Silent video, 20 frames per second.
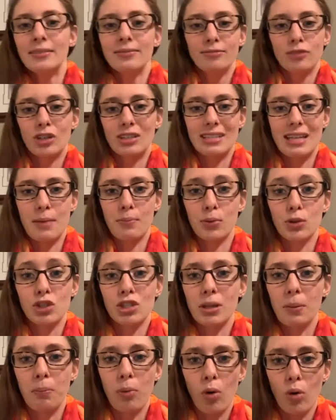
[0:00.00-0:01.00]
for example,
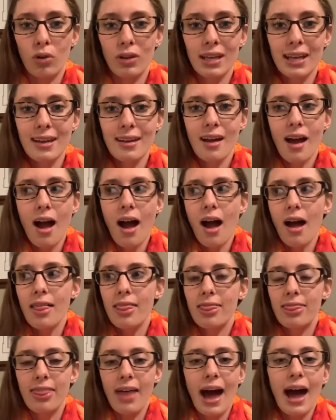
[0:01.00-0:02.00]
Chipotle,
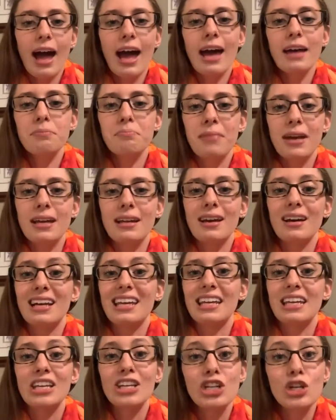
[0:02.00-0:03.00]
that had made a
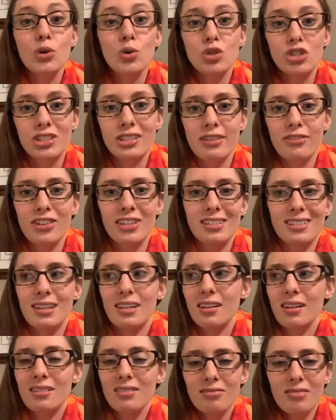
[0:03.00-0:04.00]
huge difference and
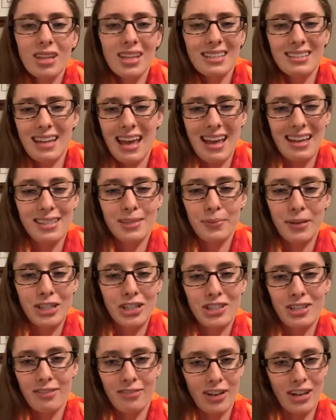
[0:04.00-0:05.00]
it doesn't really taste
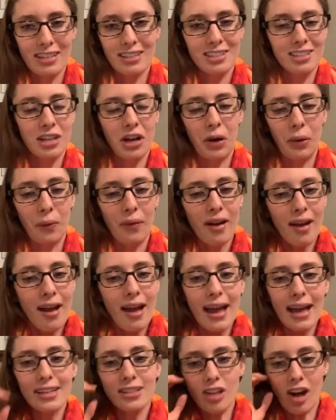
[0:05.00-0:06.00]
much different. So
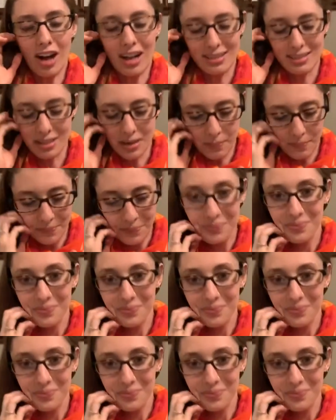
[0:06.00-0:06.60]
it's awesome.